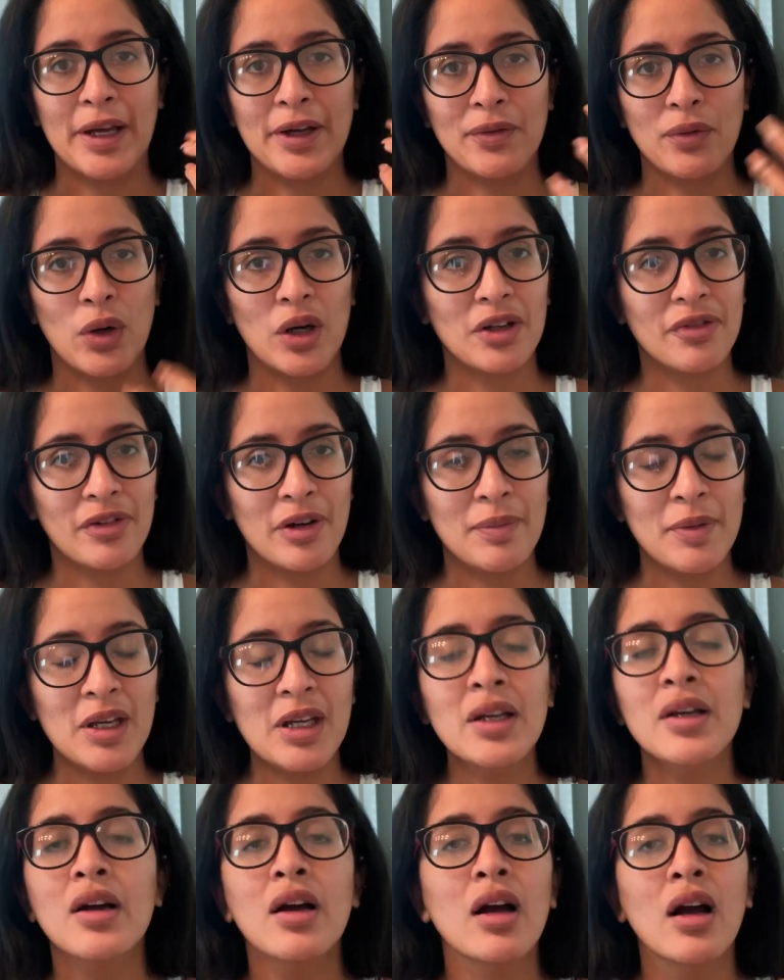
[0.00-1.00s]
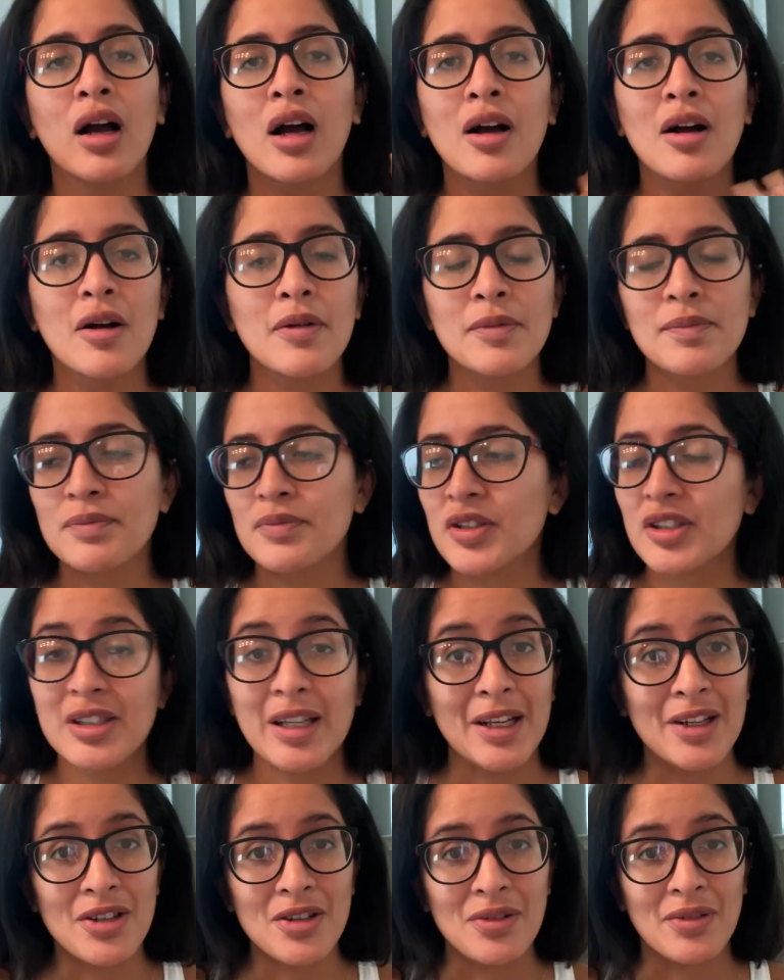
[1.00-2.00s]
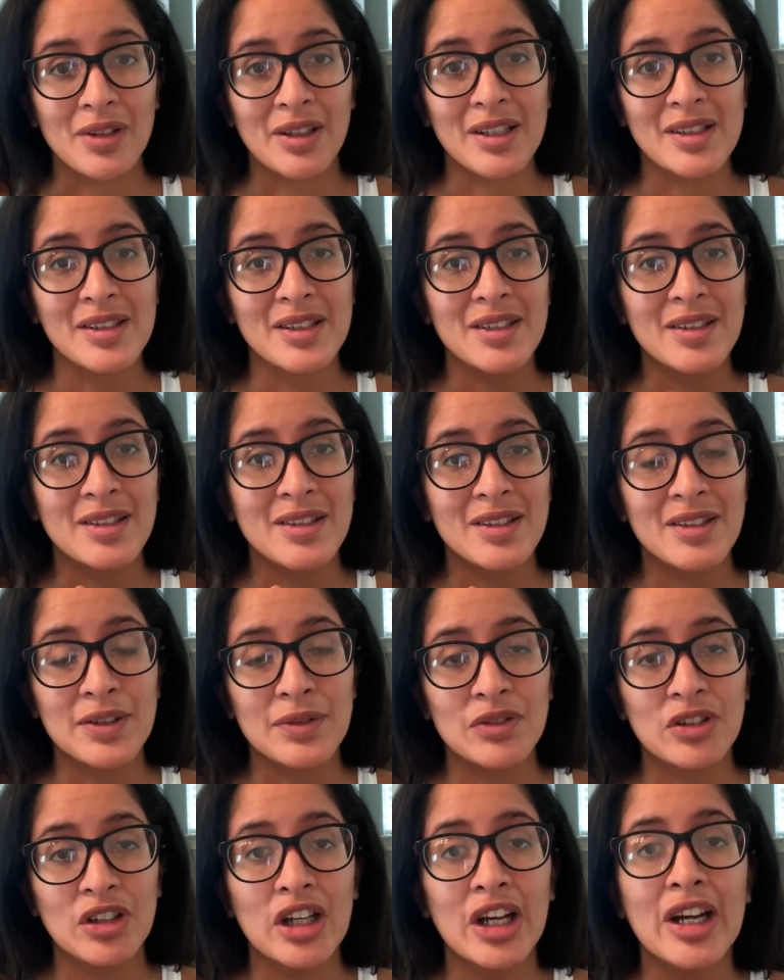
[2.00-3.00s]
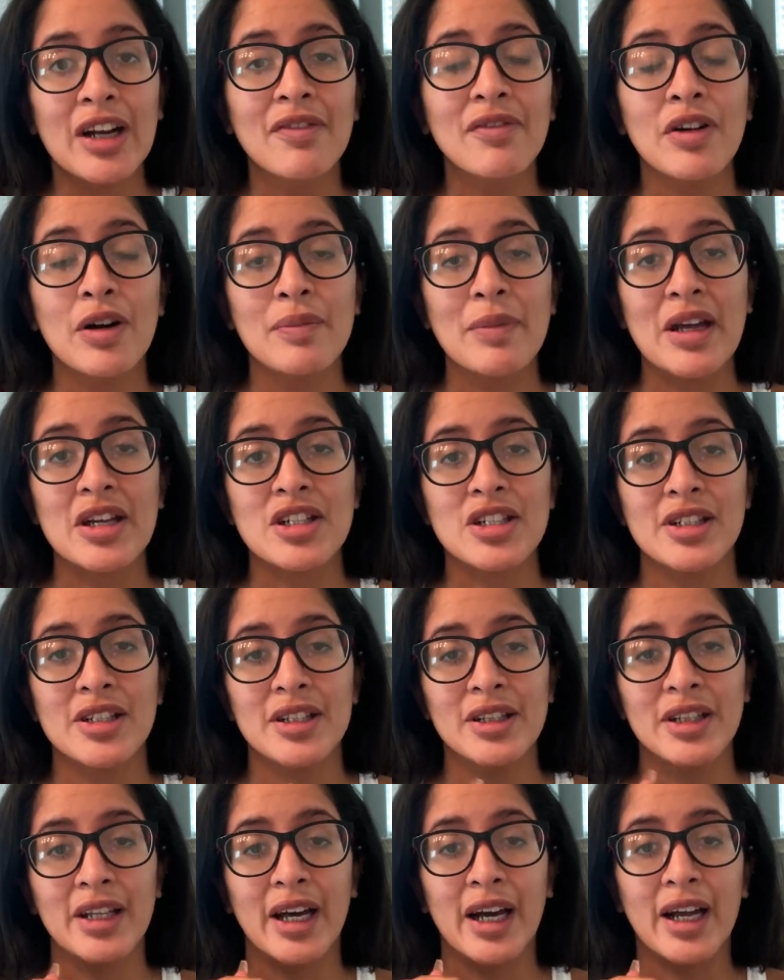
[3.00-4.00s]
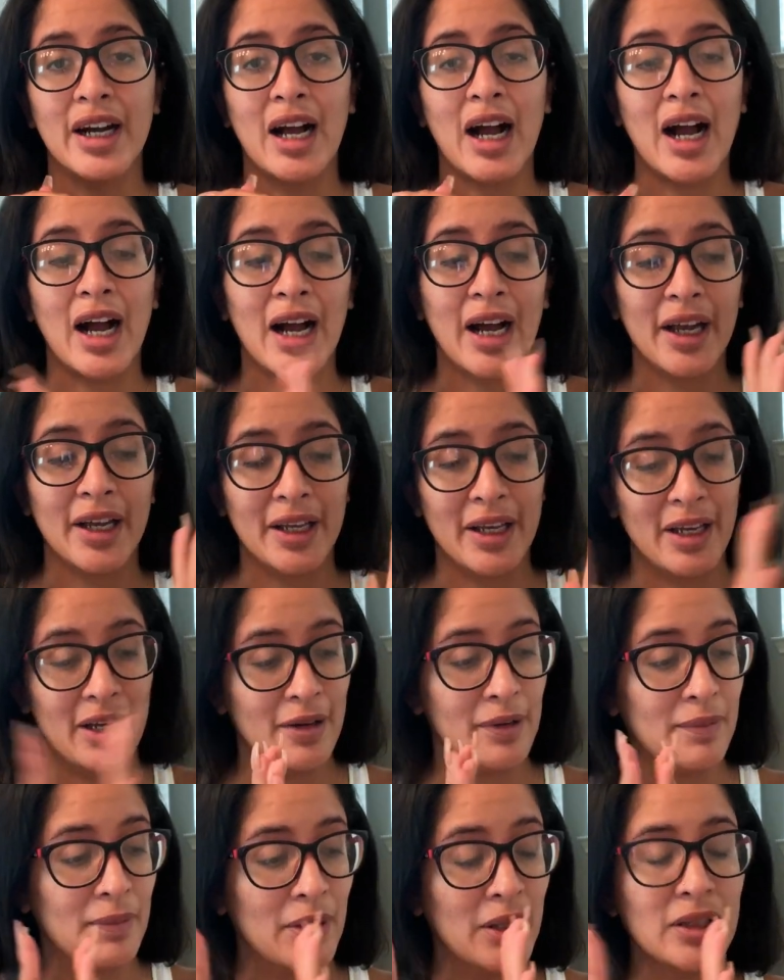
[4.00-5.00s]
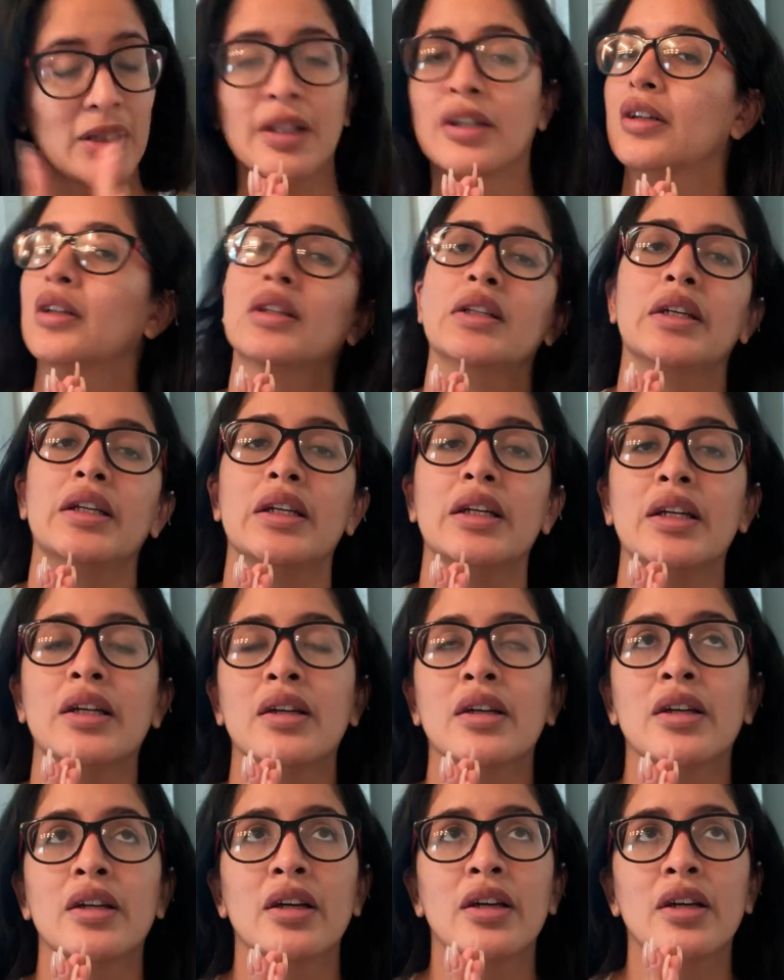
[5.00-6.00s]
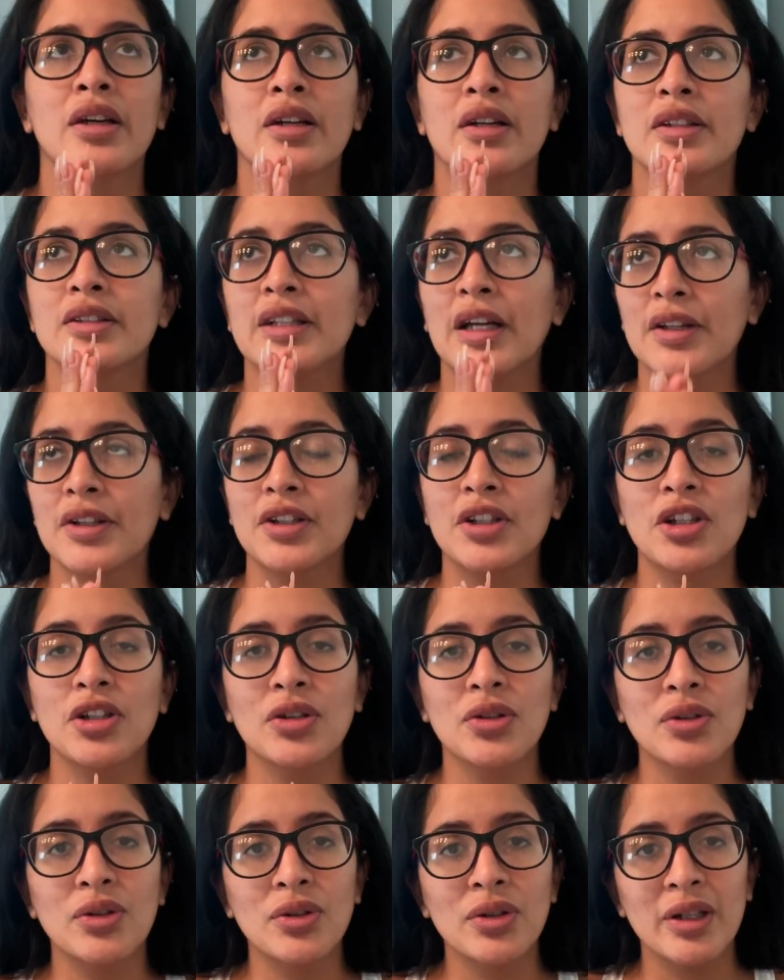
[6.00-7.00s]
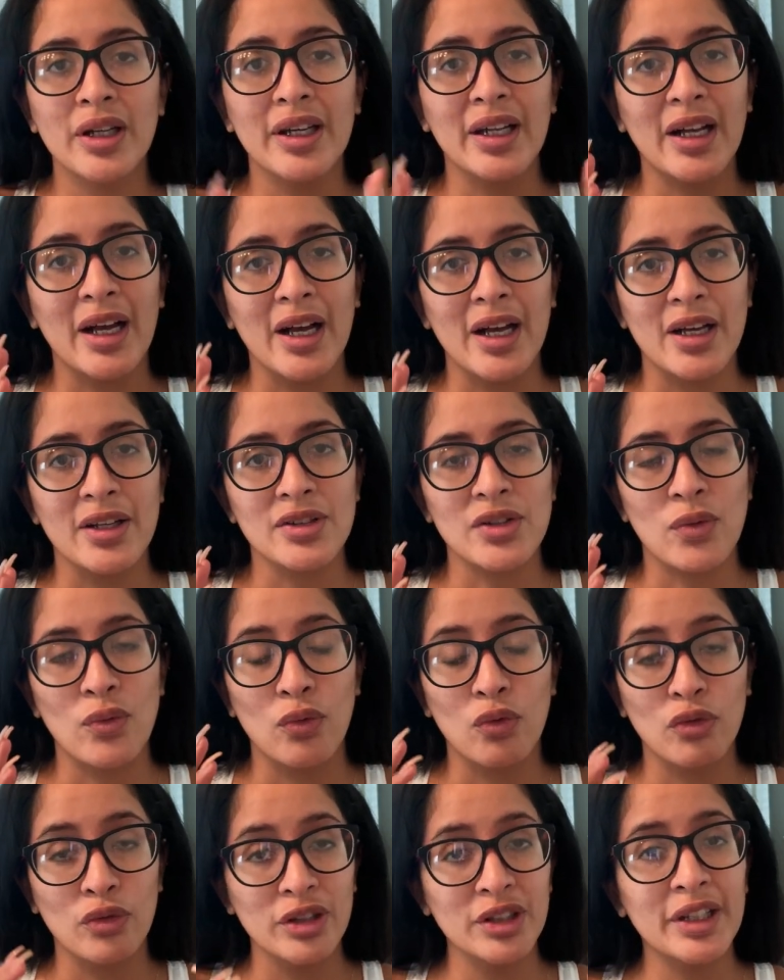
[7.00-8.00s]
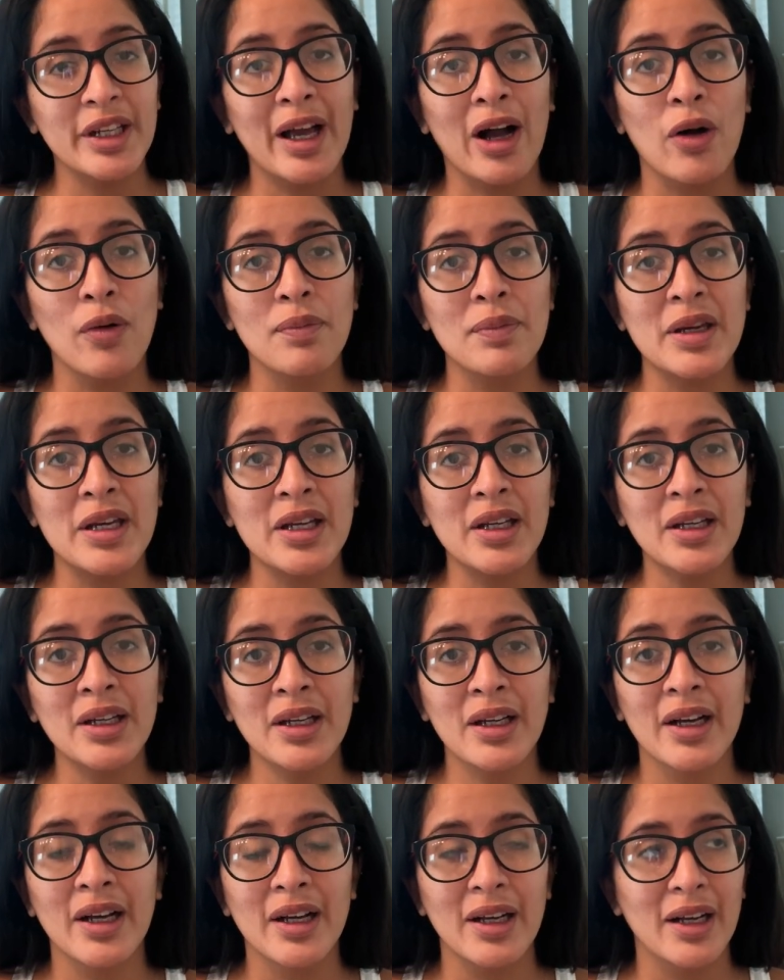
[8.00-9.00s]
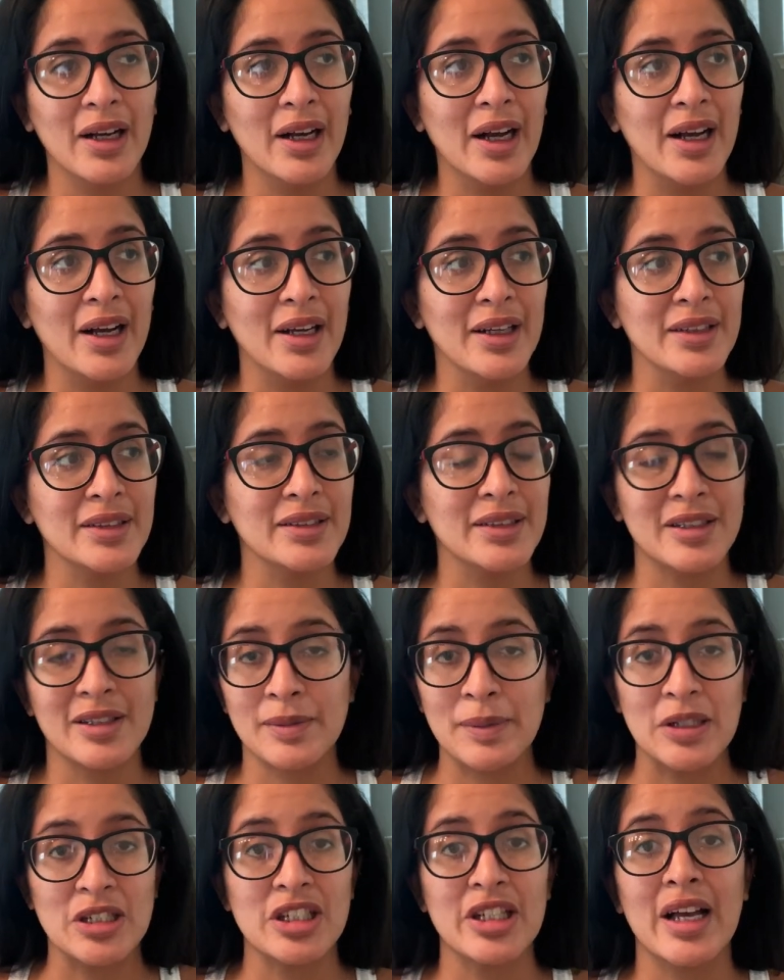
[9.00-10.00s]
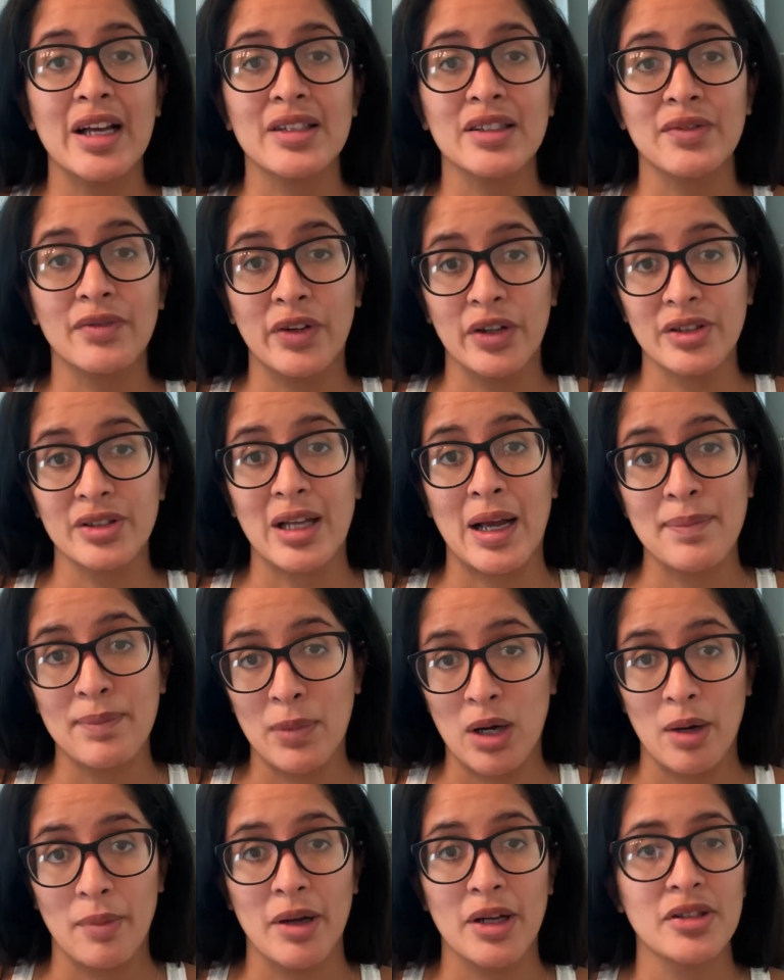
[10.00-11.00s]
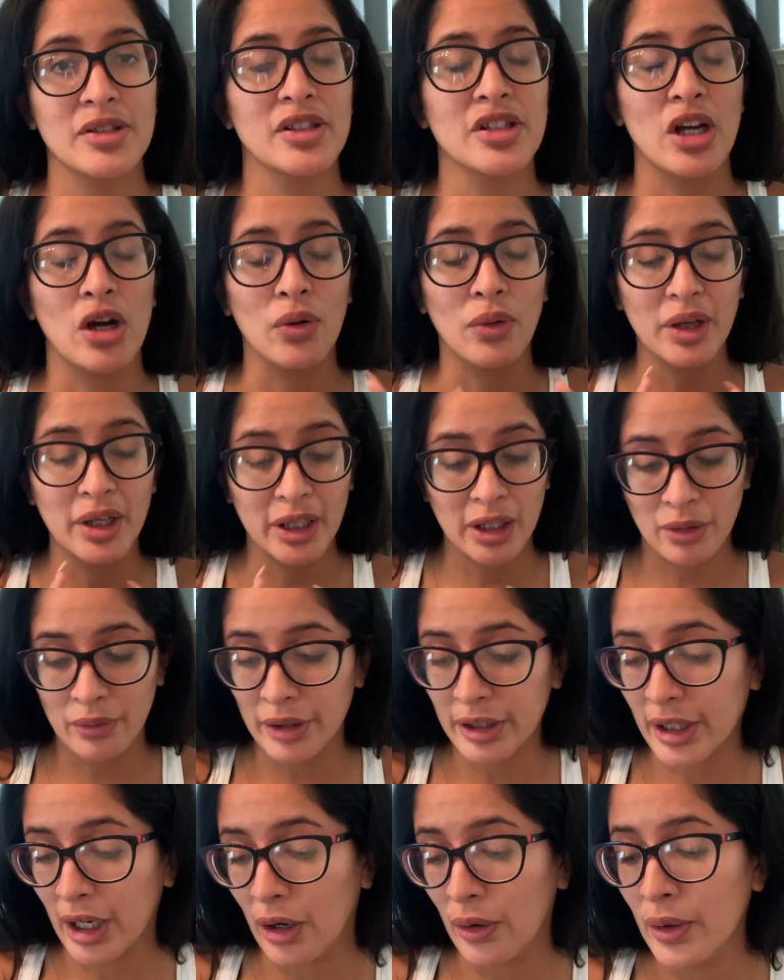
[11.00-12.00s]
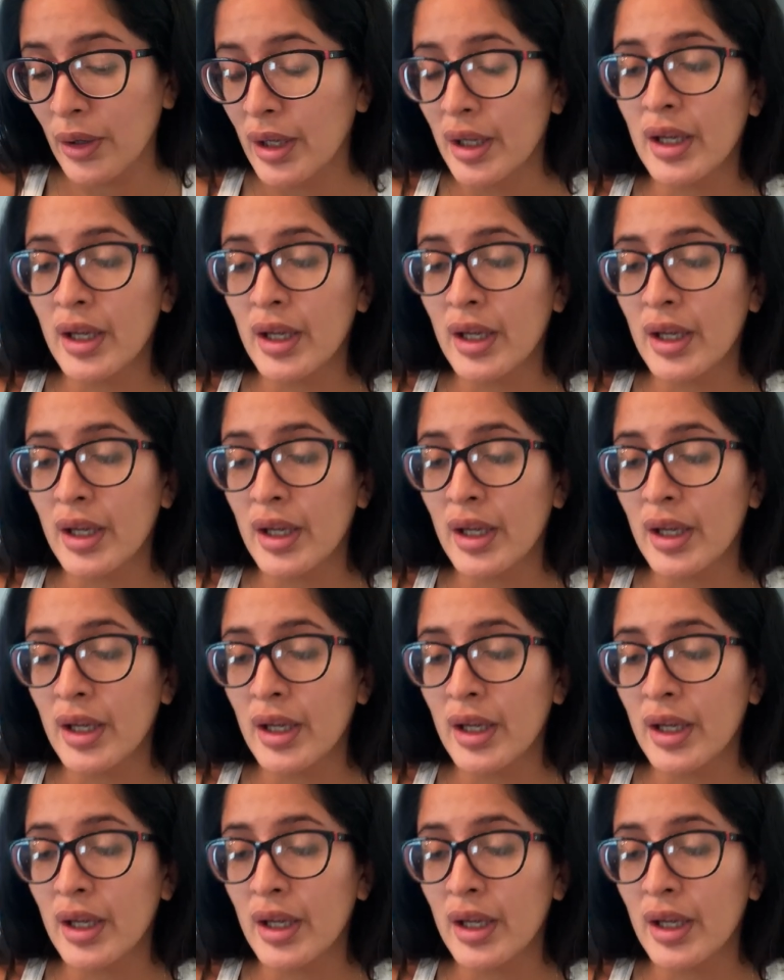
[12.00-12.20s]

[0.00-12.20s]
work for me, stay tuned, because this is some good information that I am literally telling you. It has really helped me, especially as a first-time mama. So here we go.